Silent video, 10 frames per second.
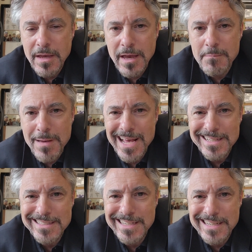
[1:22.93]
And
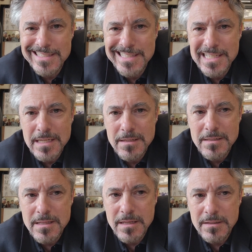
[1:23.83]
Madison
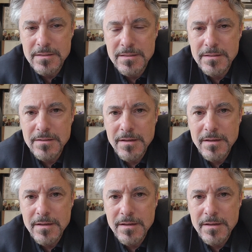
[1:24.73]
sees this,